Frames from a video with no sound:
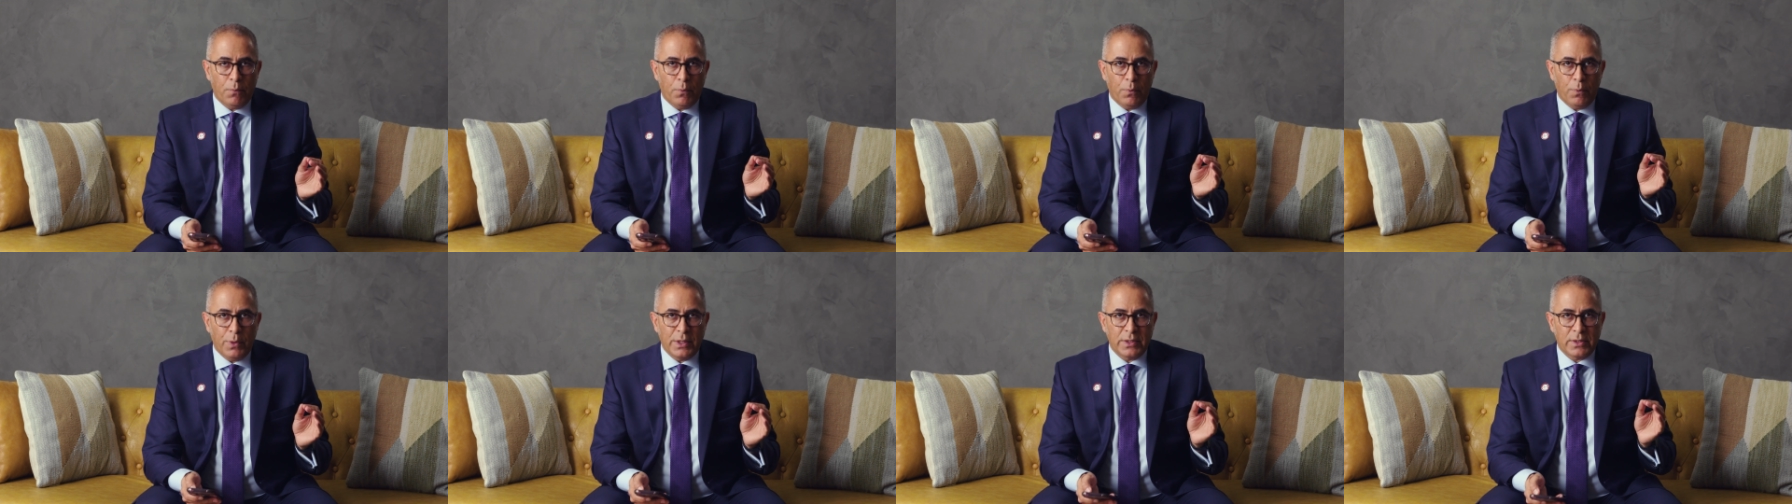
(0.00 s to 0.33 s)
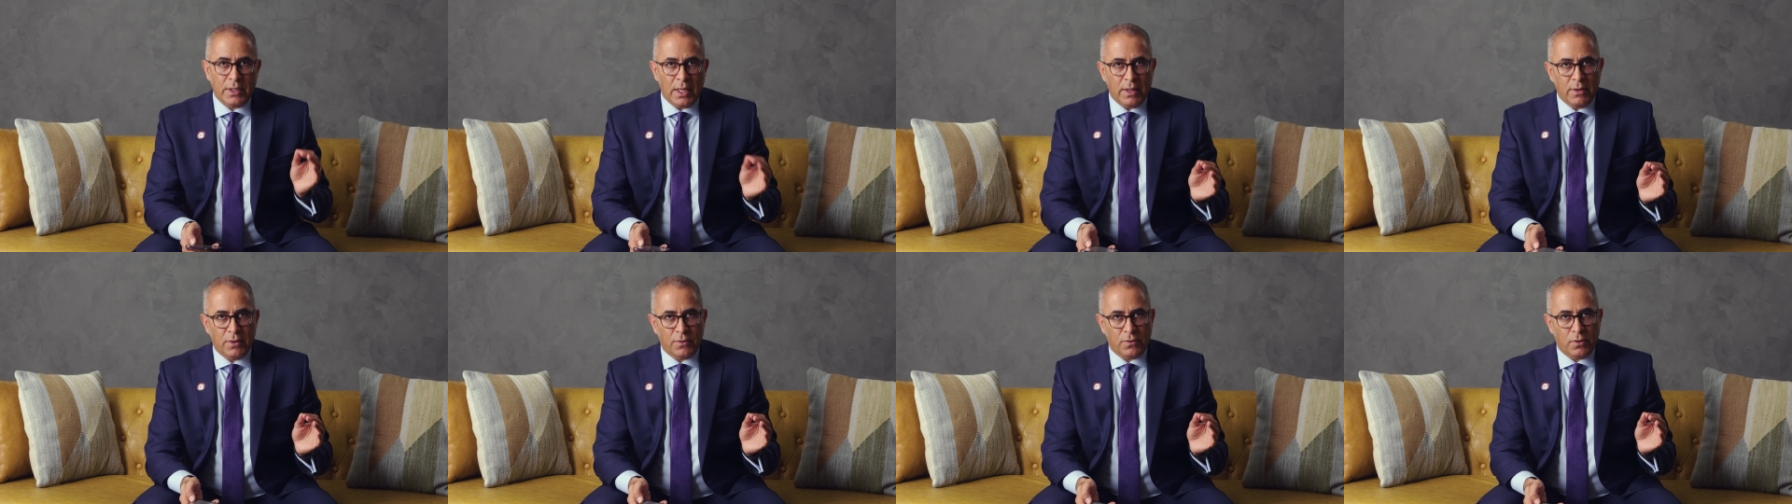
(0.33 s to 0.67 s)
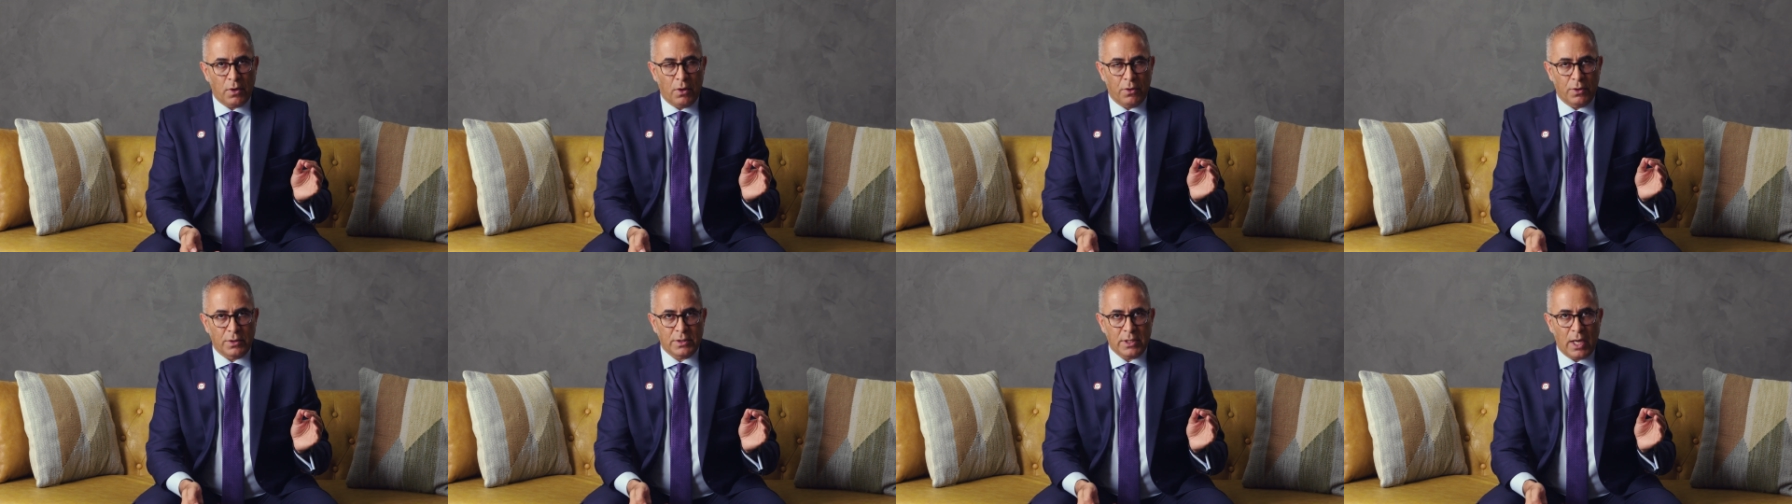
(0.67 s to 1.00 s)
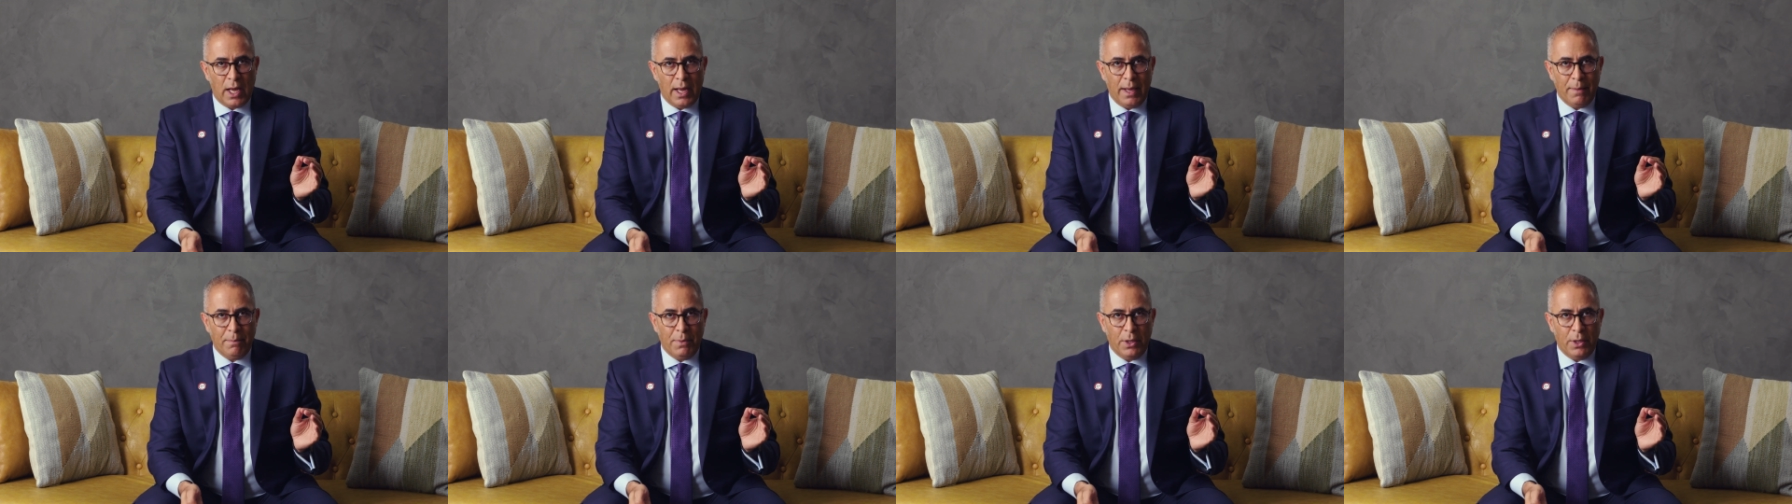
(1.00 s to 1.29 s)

We say this all the time,